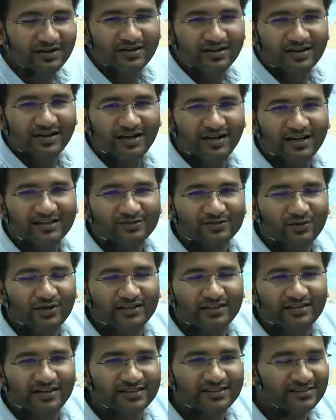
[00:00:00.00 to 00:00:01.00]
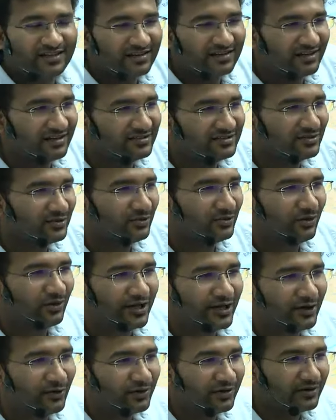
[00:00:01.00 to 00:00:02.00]
it has only 3 circuits to go
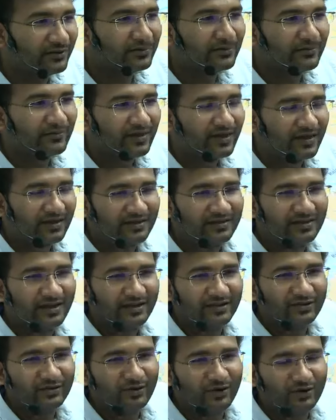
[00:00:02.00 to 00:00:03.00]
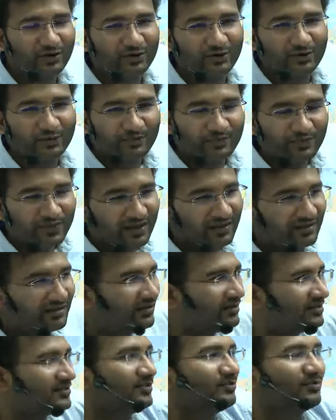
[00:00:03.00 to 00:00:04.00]
around. Yeah, you go to the
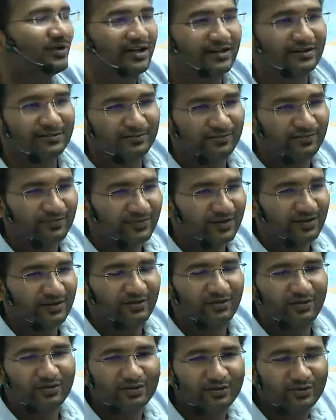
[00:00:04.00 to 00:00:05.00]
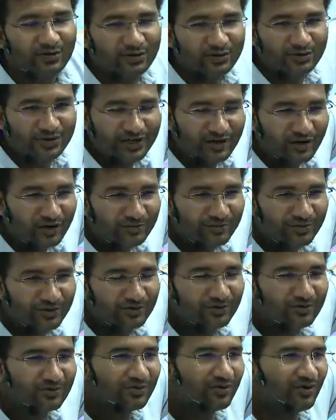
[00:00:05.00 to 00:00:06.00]
Shimla, or you go to Rikongpyu,
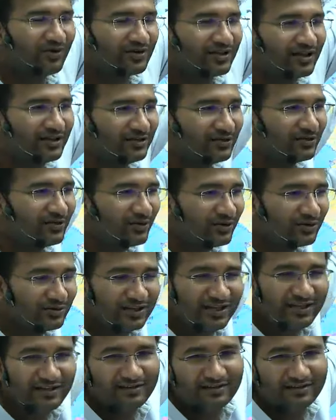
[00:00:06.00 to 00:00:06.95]
or then you go to the